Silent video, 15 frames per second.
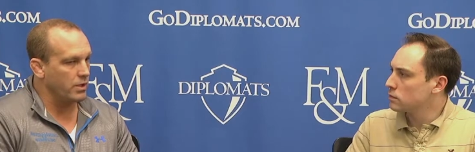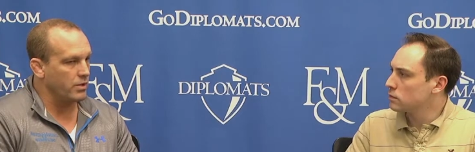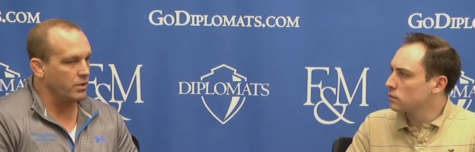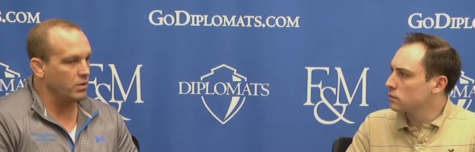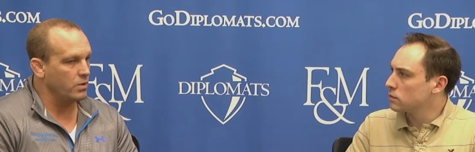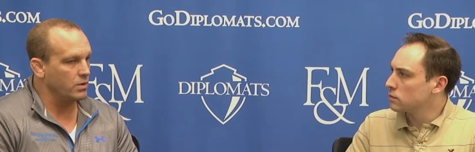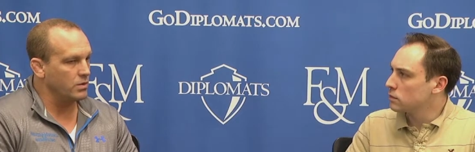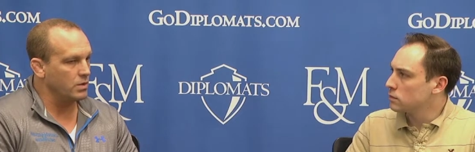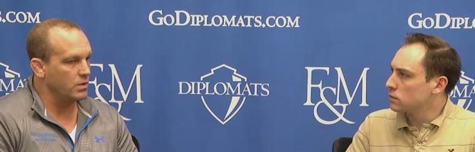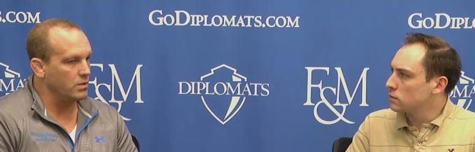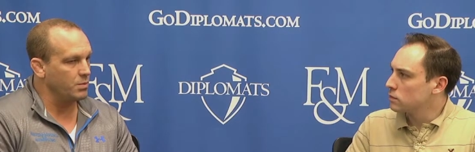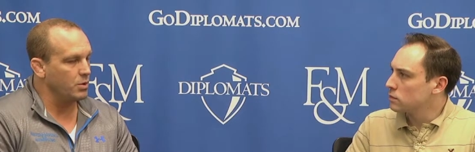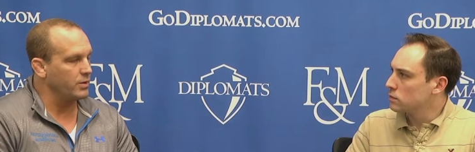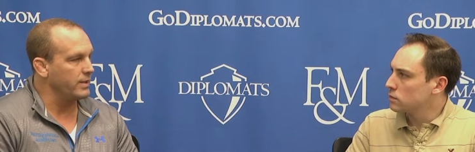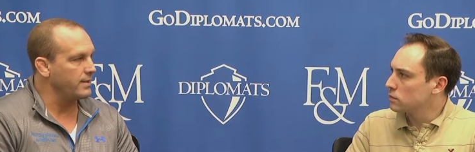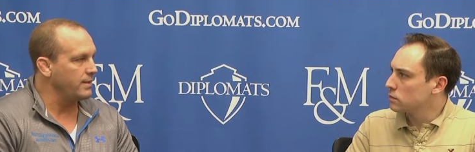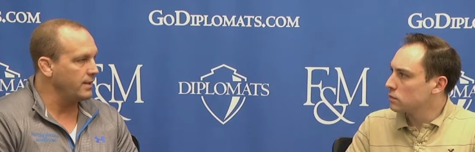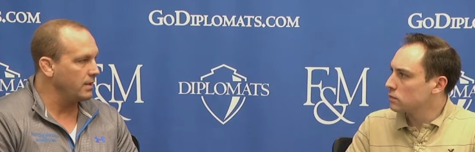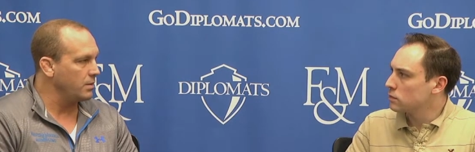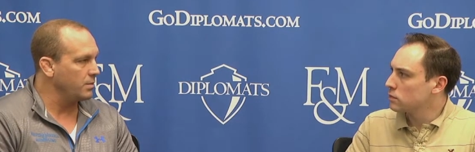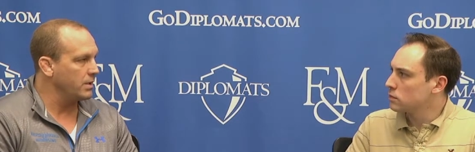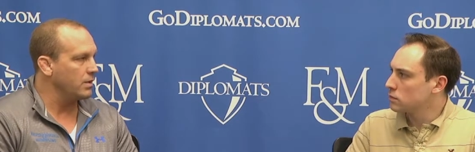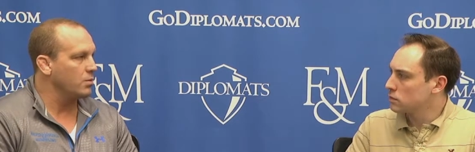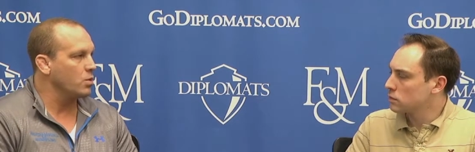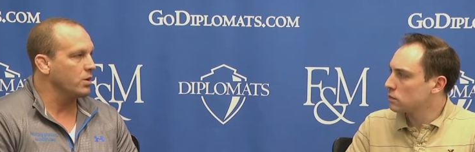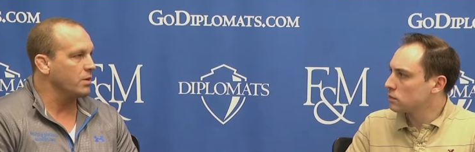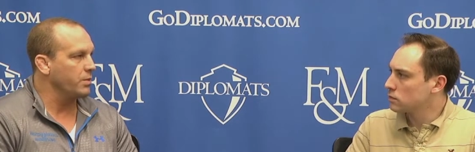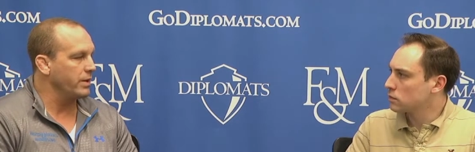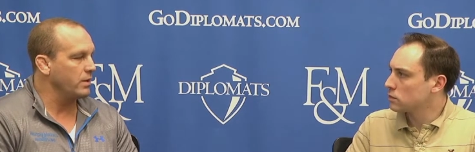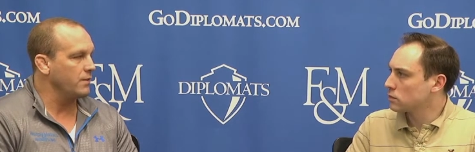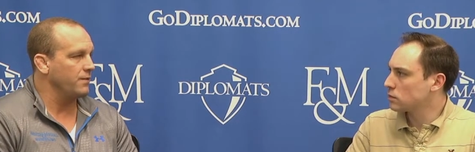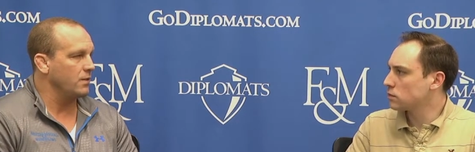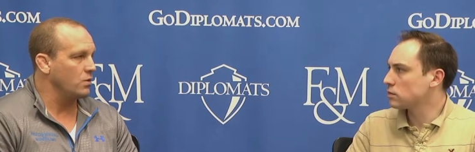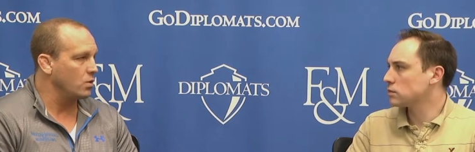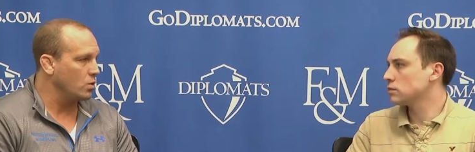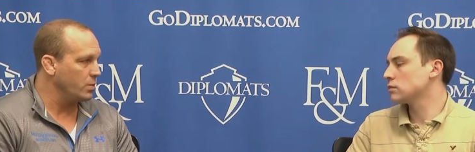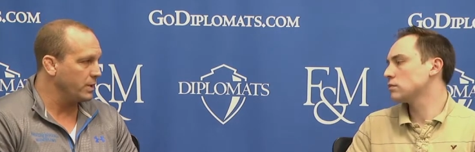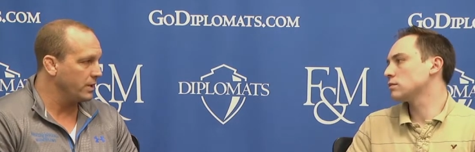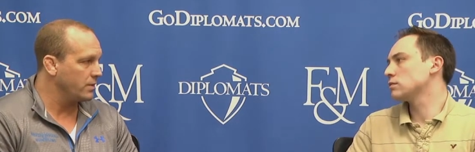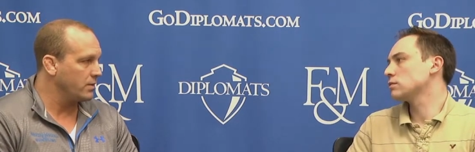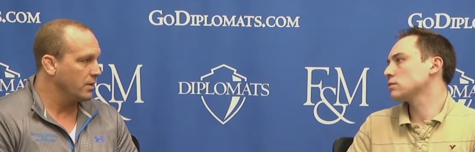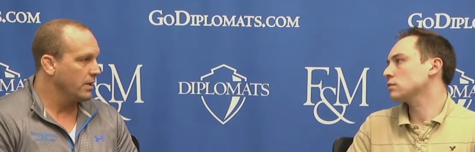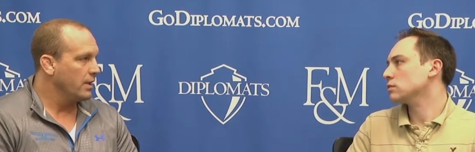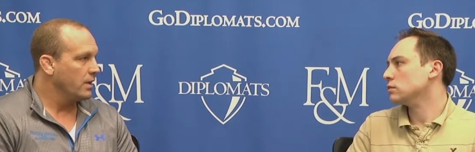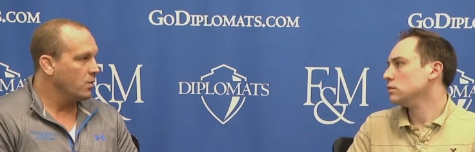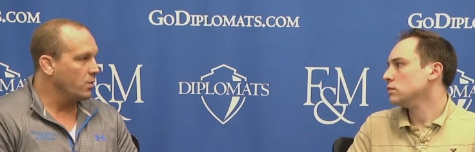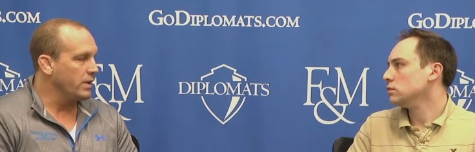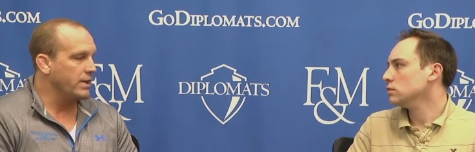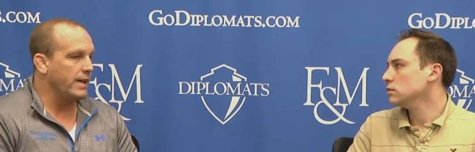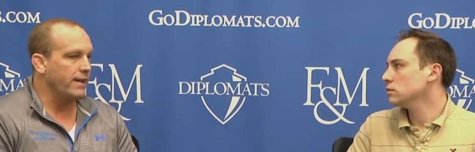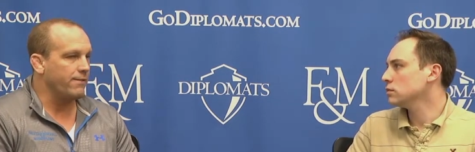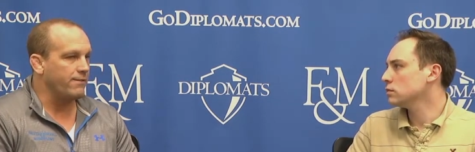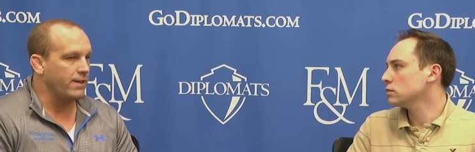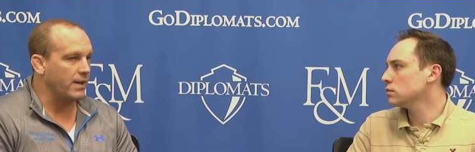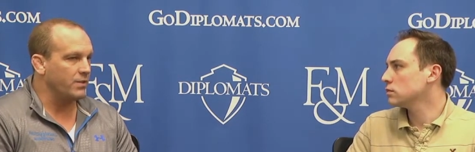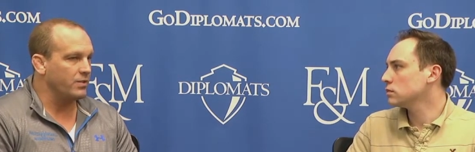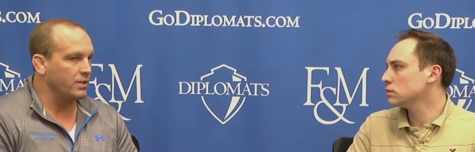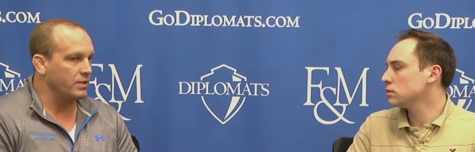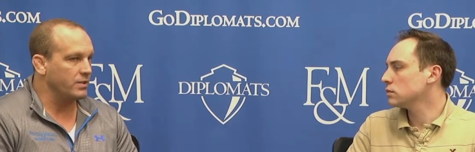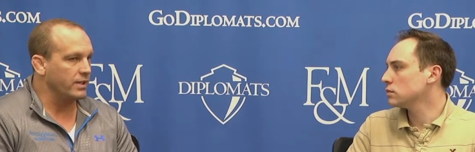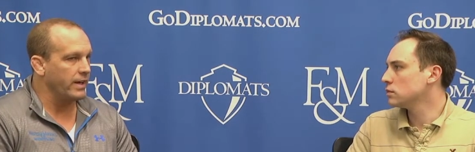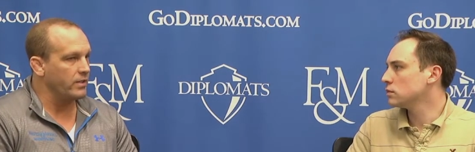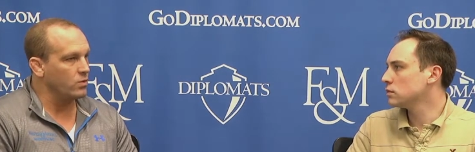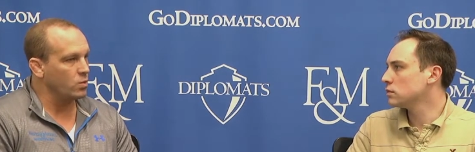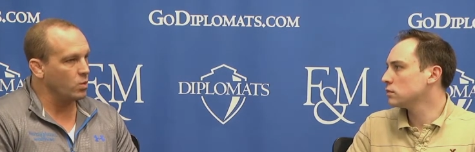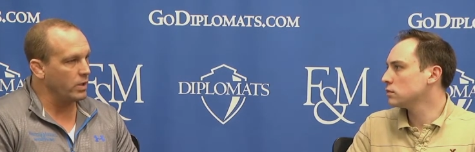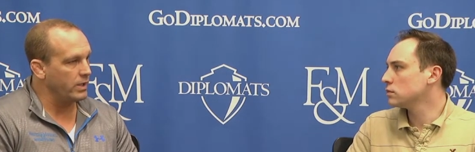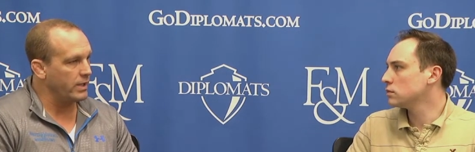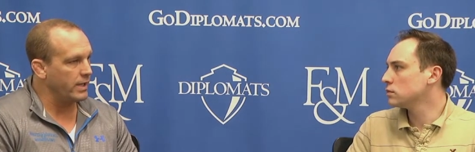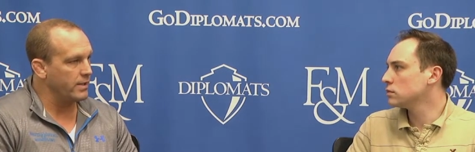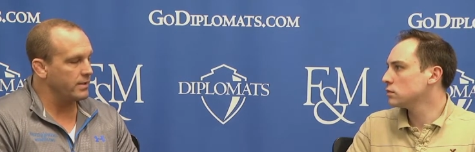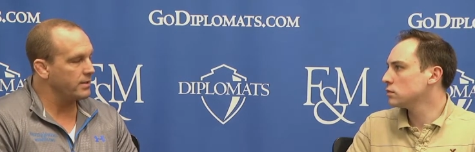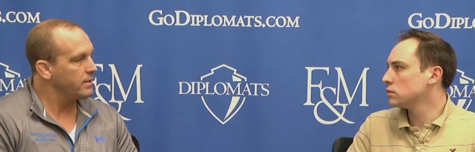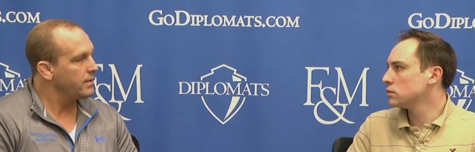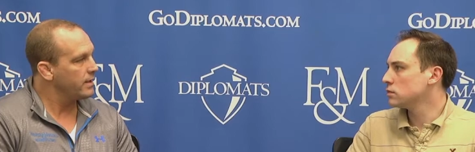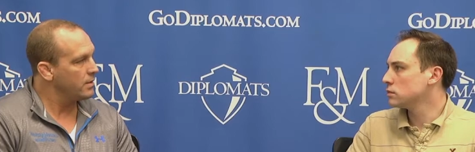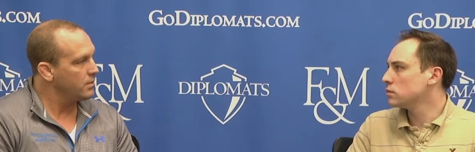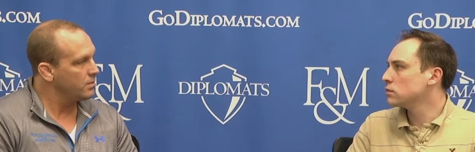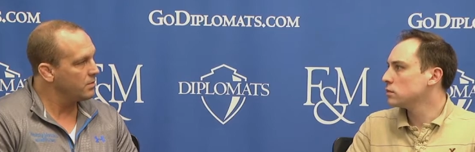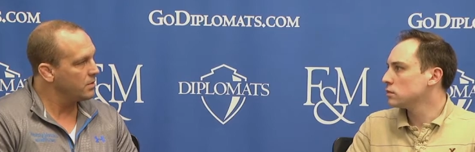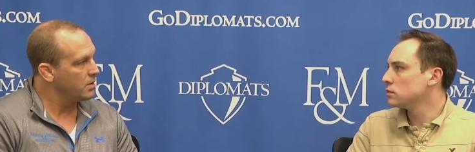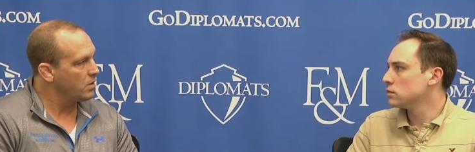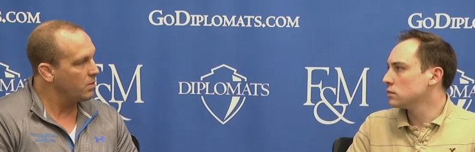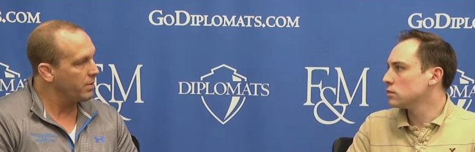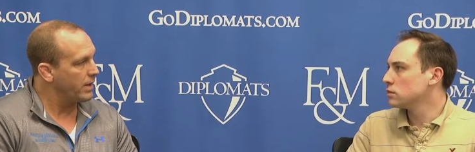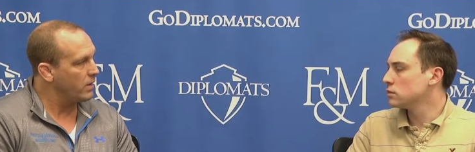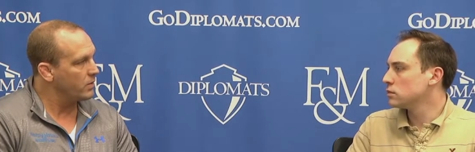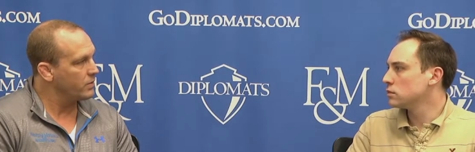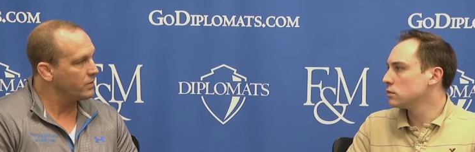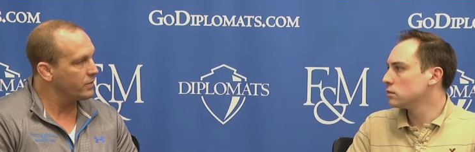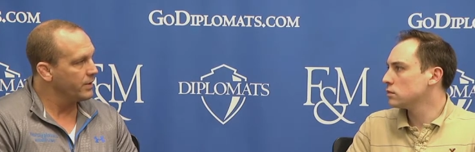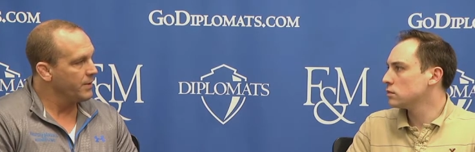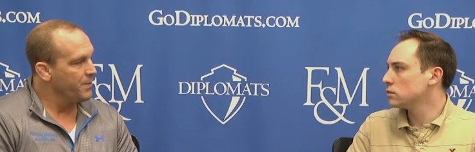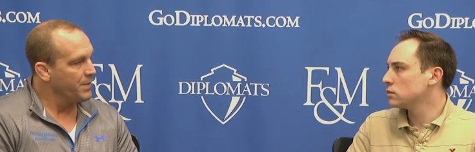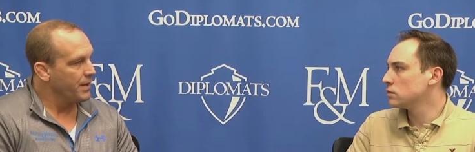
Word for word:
Speaker 1: to do, is, is build the team, get more competitive in the dual meets. We need to have five or six guys winning out of the ten, you know, bouts.